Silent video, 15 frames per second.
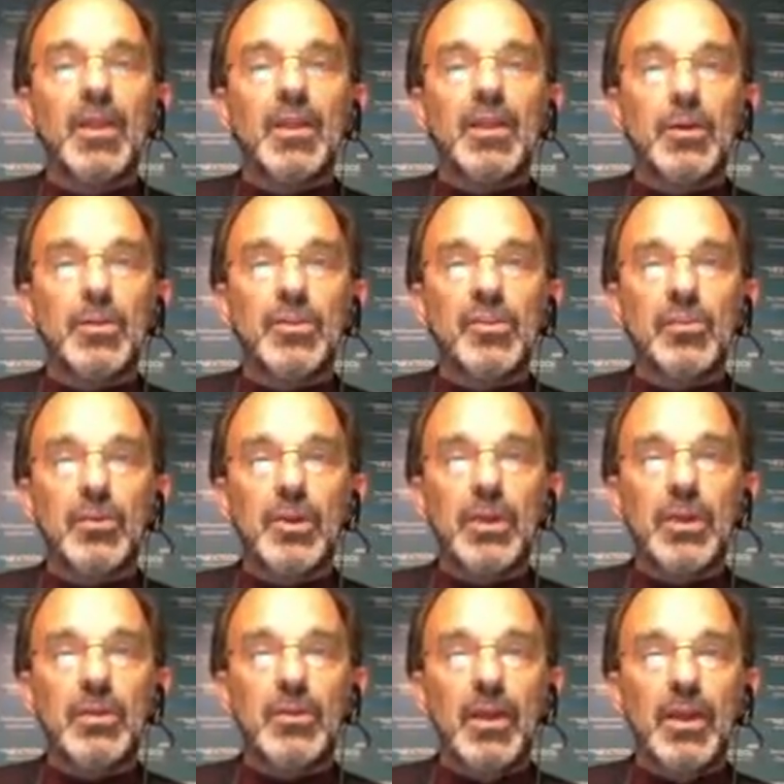Now, on the
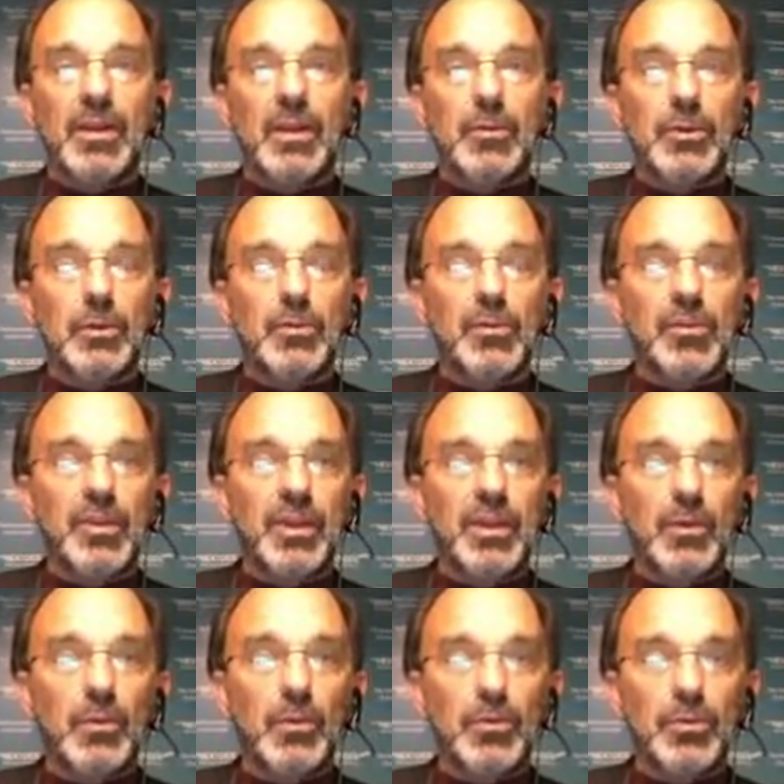screen right now, you are seeing
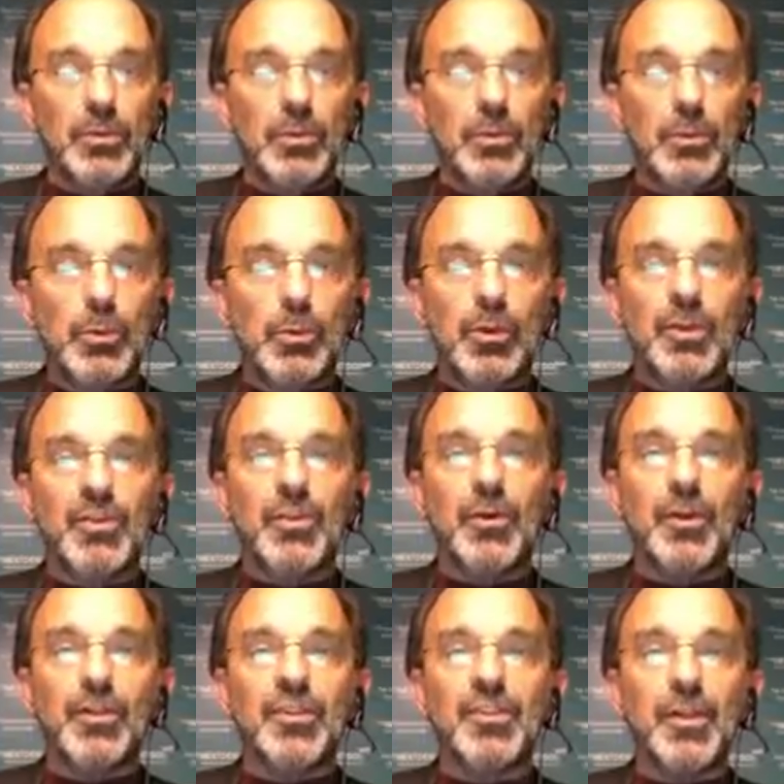the two words
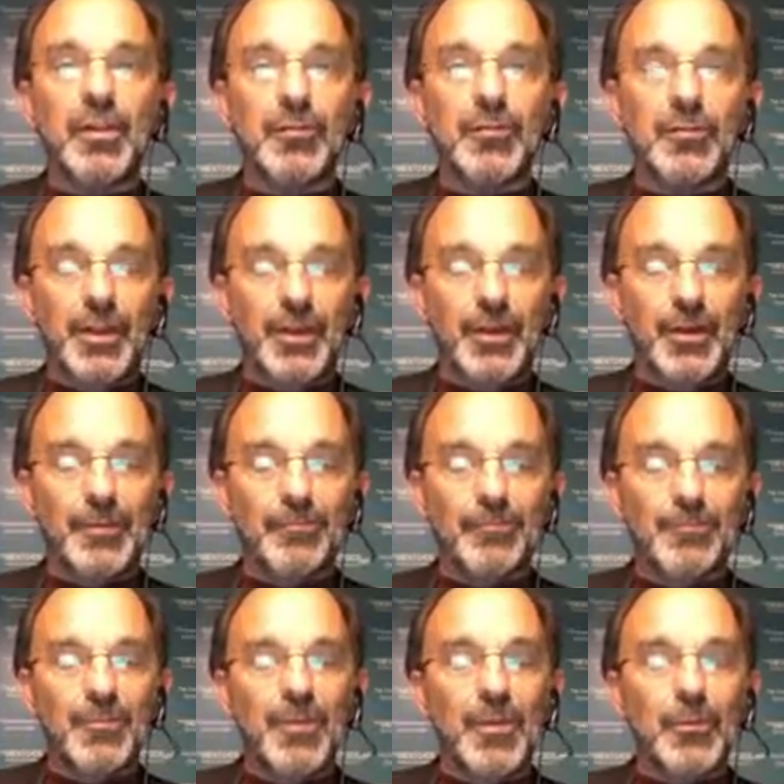called self-care.
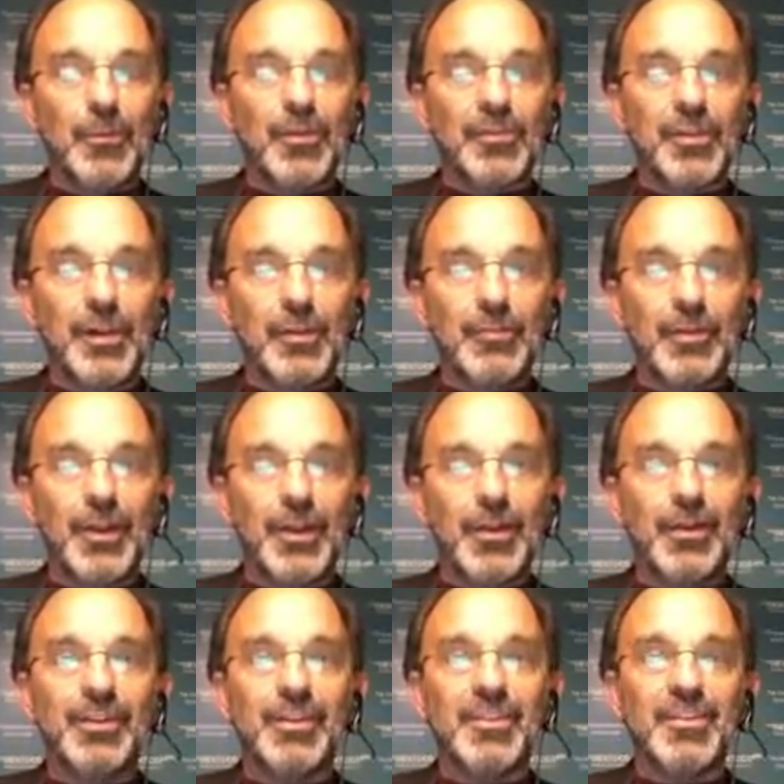Well,
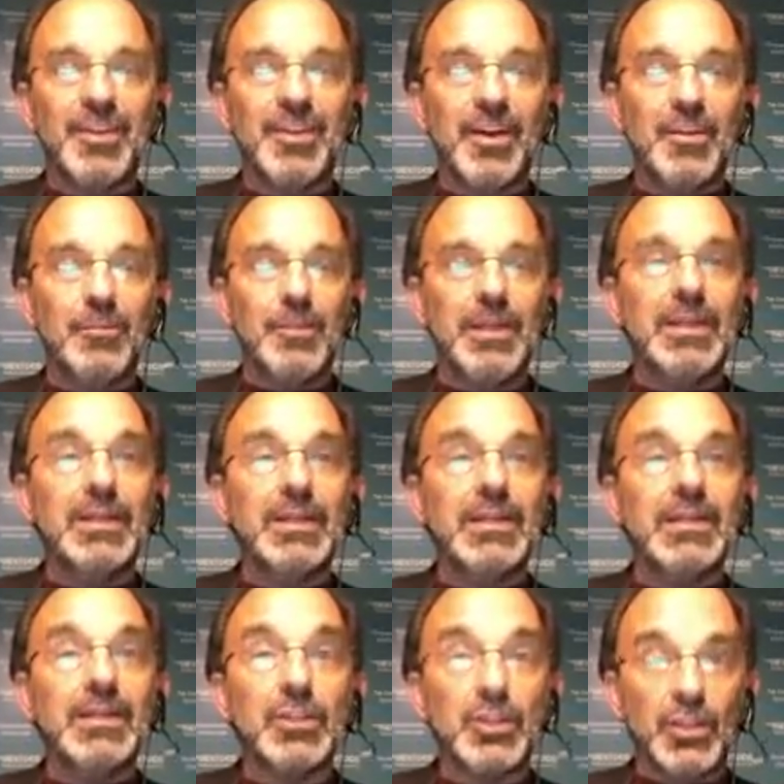self-care does not mean
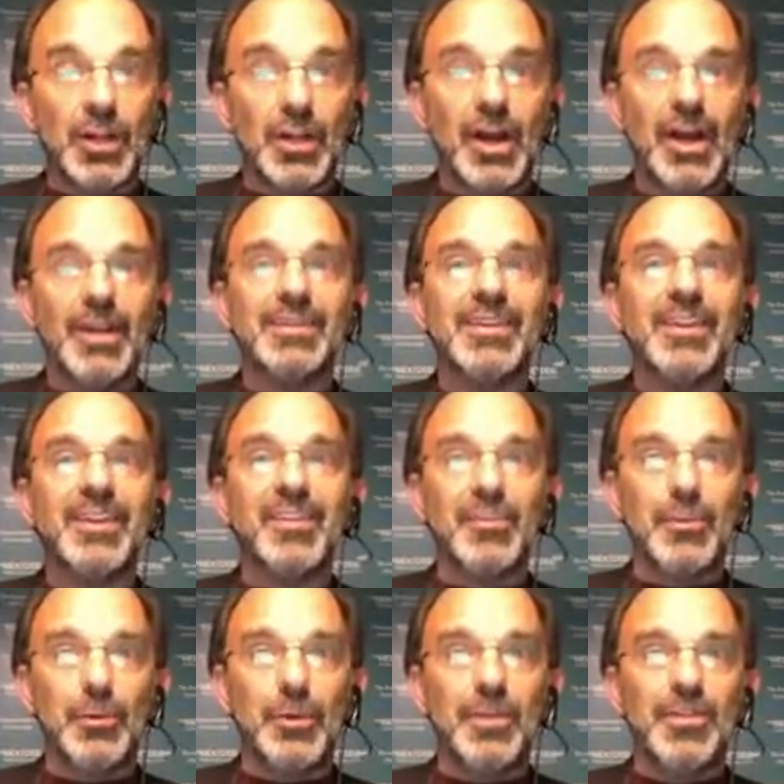that the child is
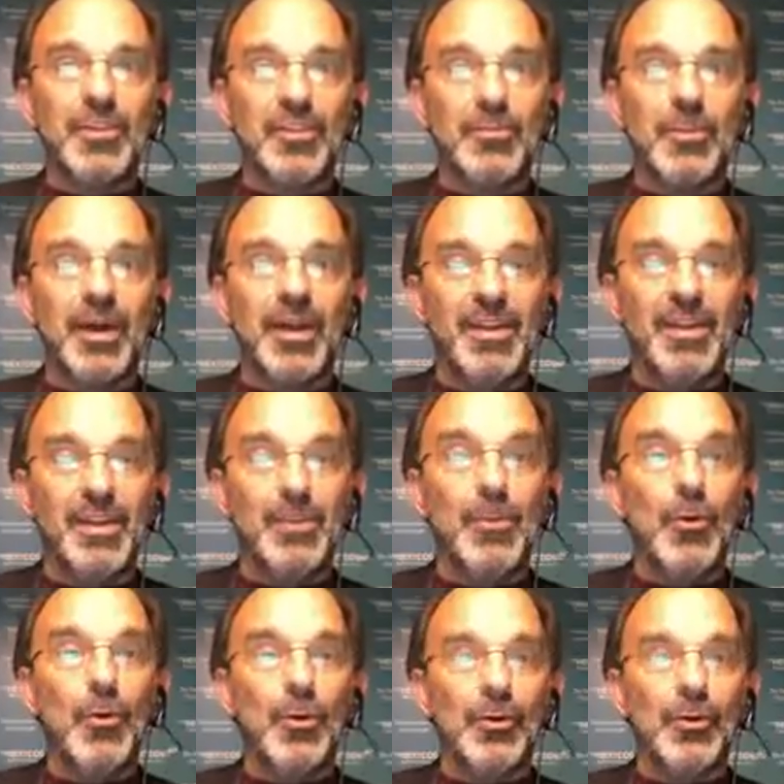doing this by him
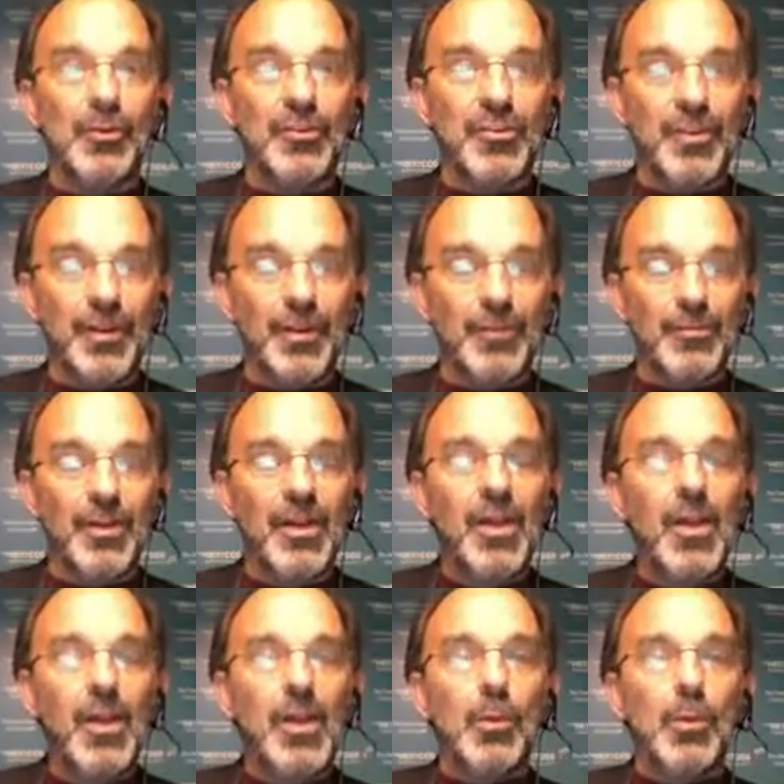or herself.
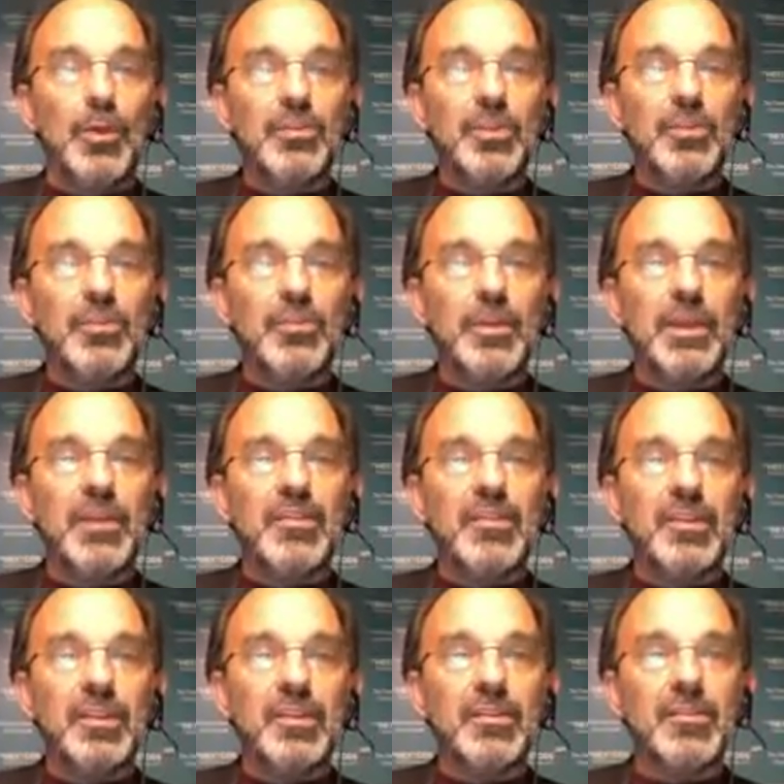What this means
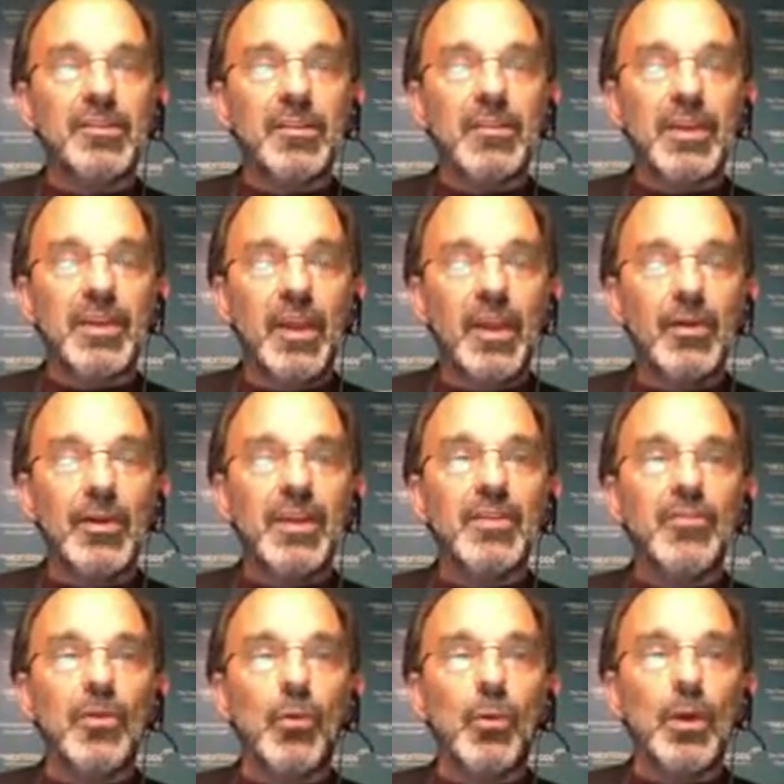is caring
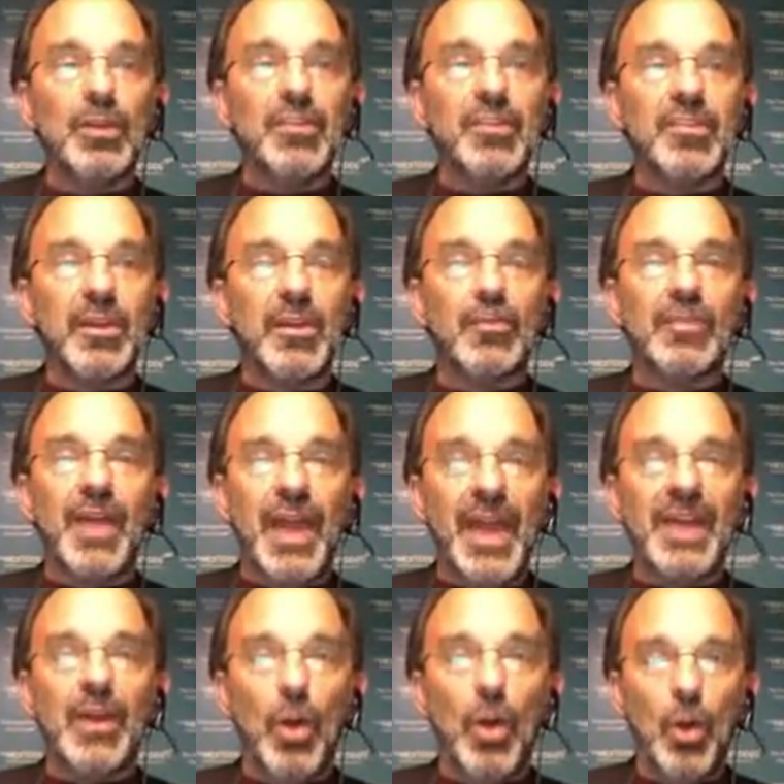for oneself
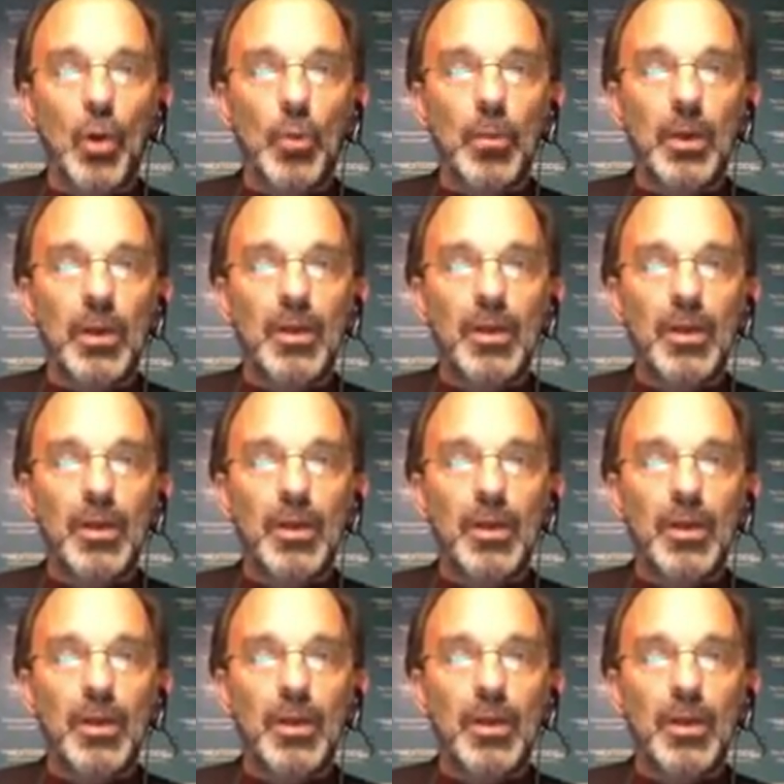at home.